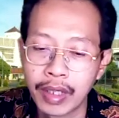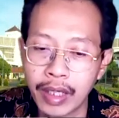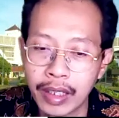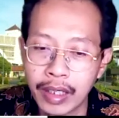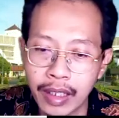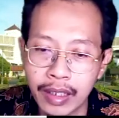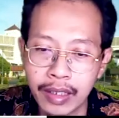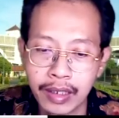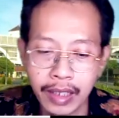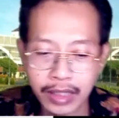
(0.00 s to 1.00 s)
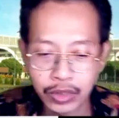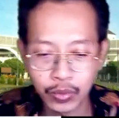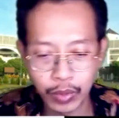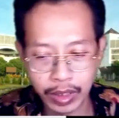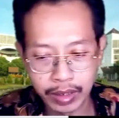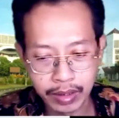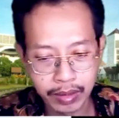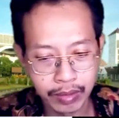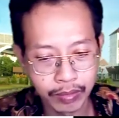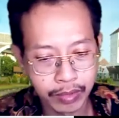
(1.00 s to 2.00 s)
And then the next one
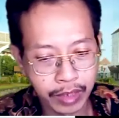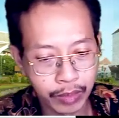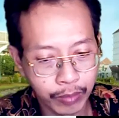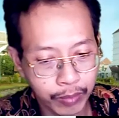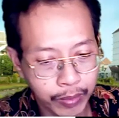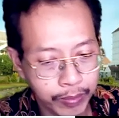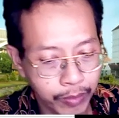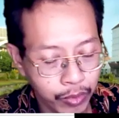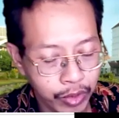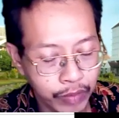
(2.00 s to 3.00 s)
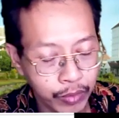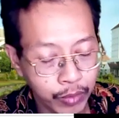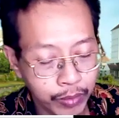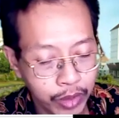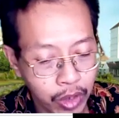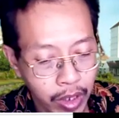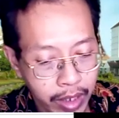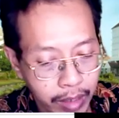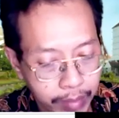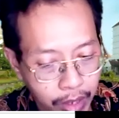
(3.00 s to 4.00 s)
that we would be
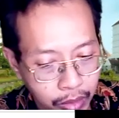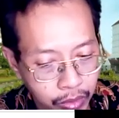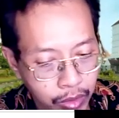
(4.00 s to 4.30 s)
talking about